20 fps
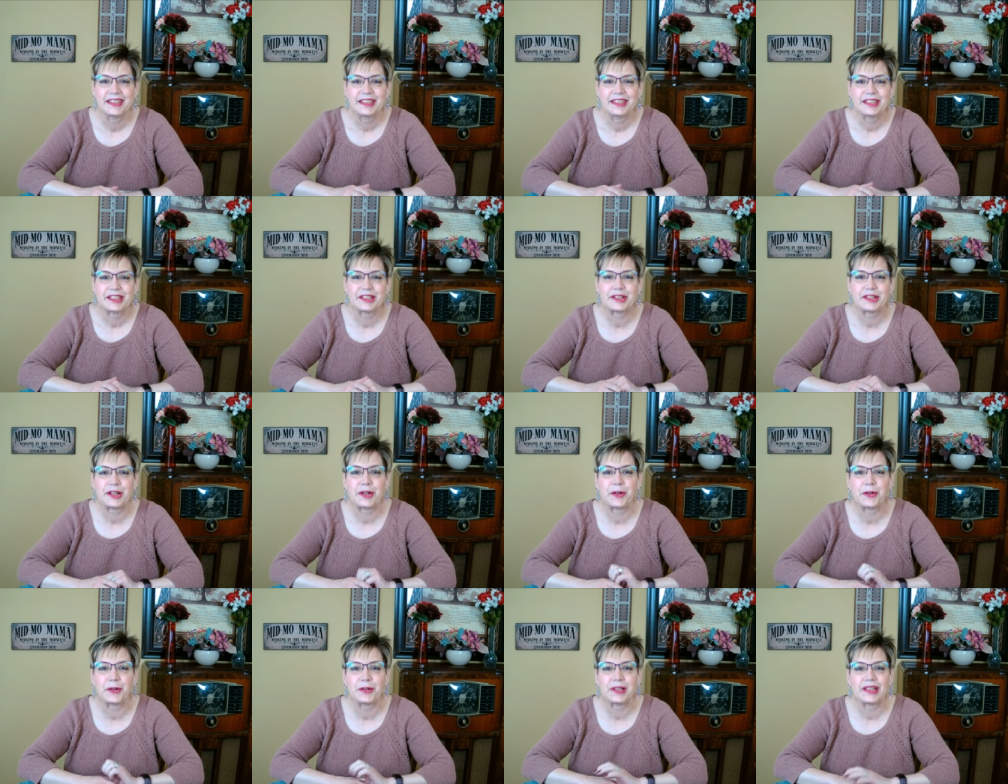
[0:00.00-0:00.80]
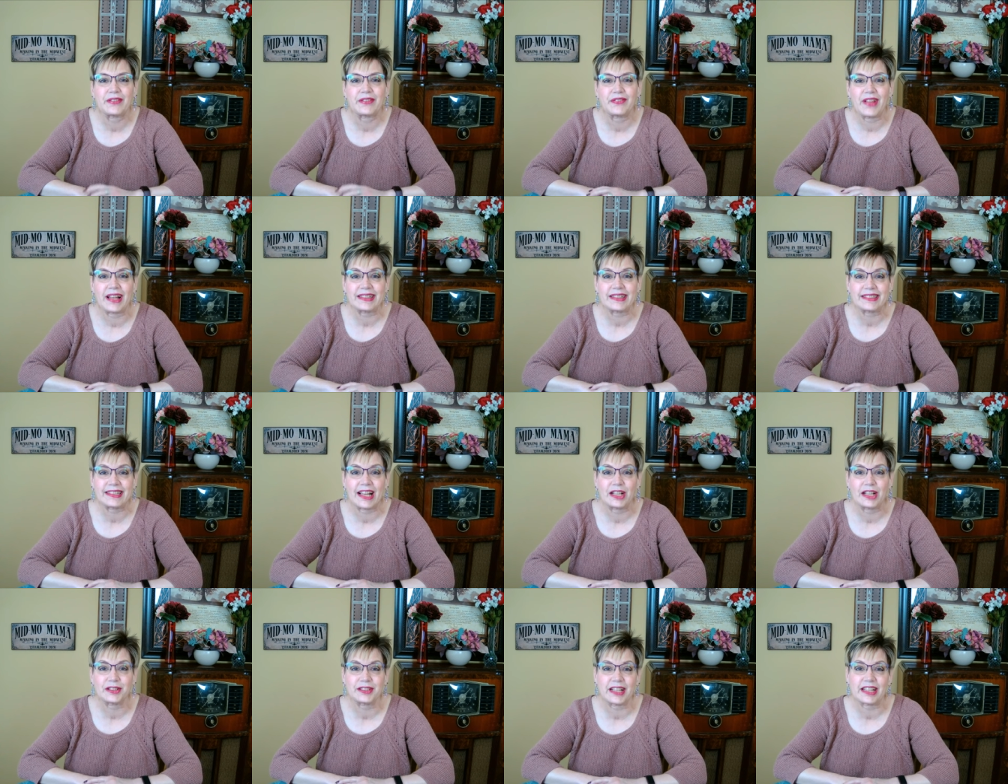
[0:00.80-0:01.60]
So if that
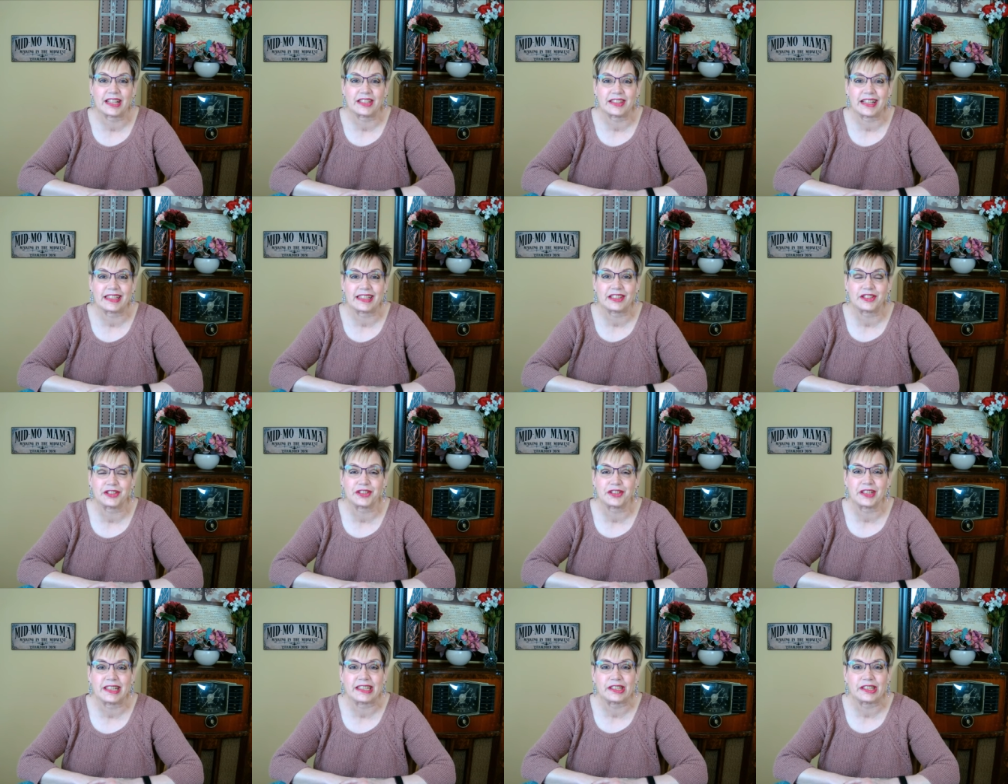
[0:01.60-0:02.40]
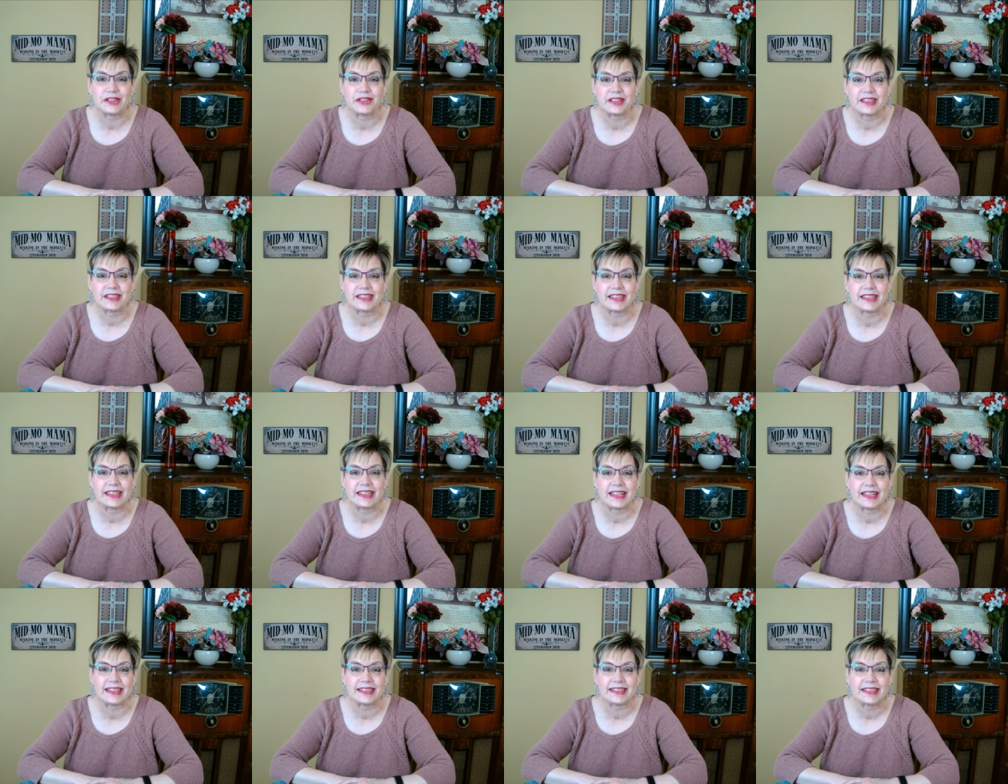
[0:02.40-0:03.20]
sounds like things you're interested
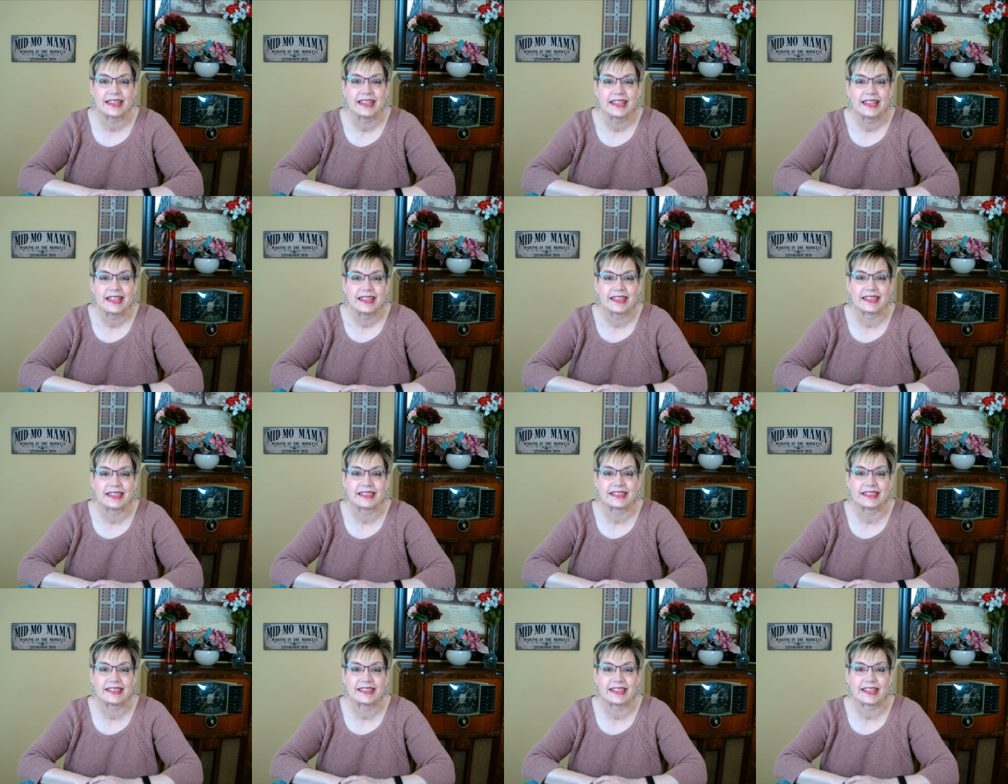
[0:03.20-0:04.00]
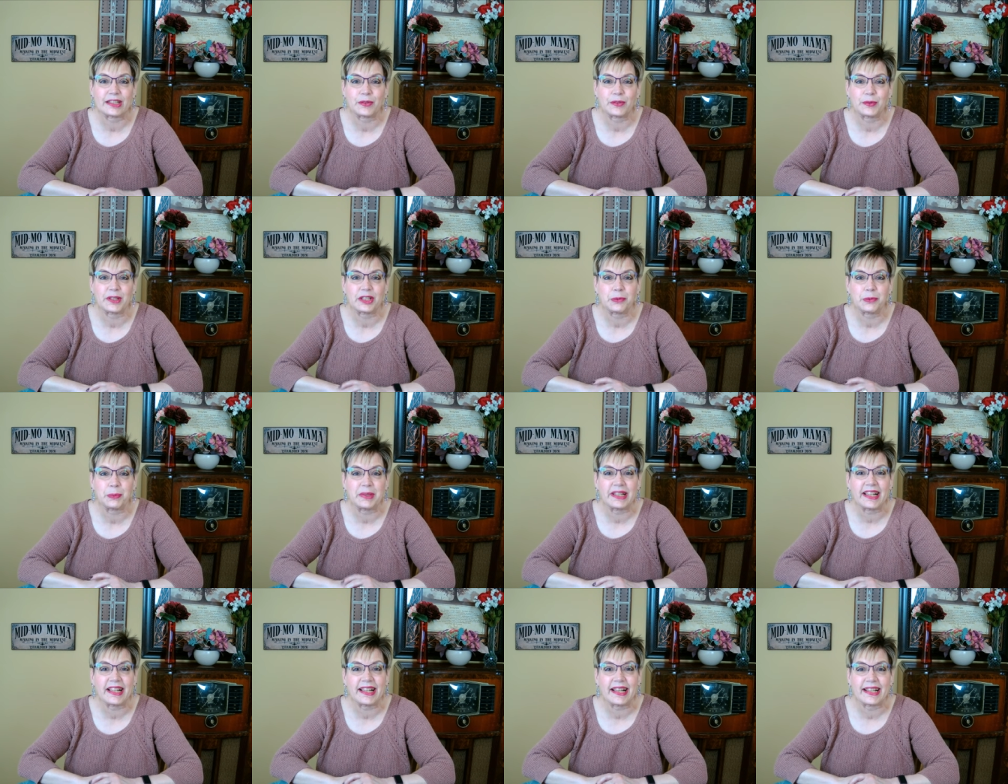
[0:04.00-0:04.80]
in, then stick with
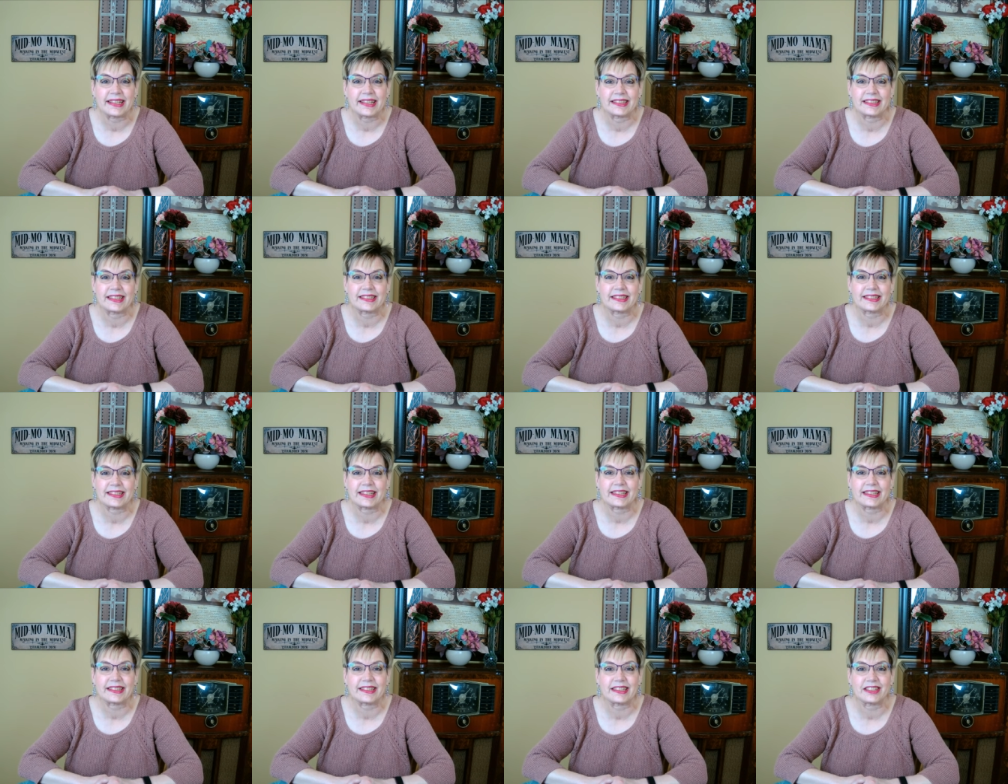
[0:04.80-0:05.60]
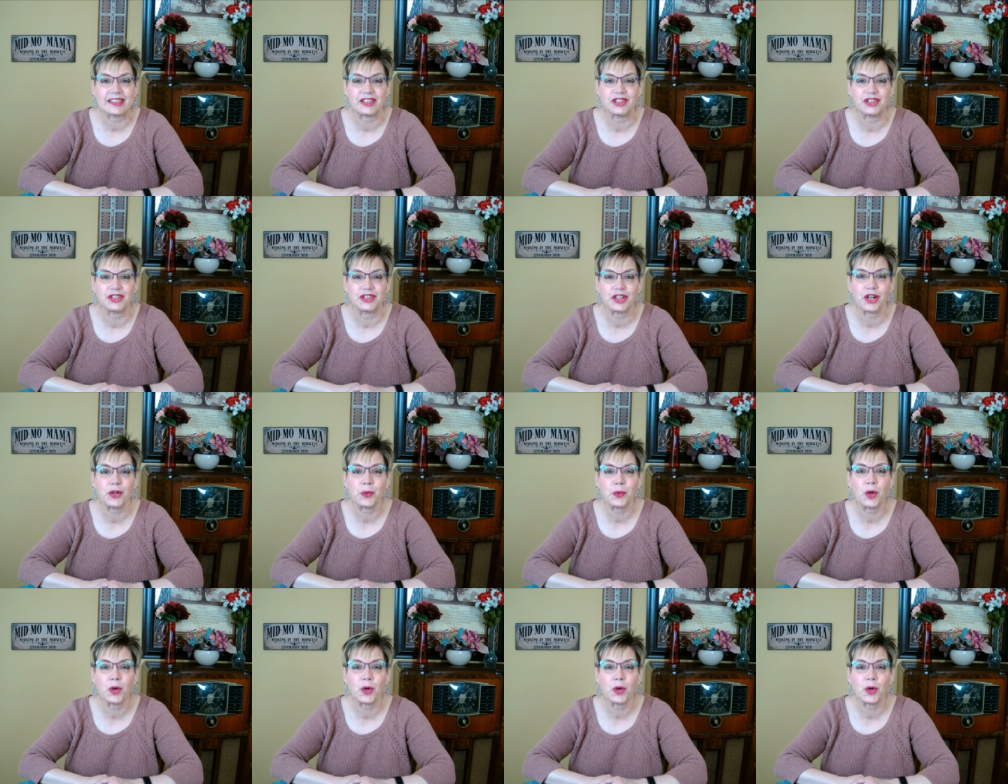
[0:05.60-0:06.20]
me and let's get this show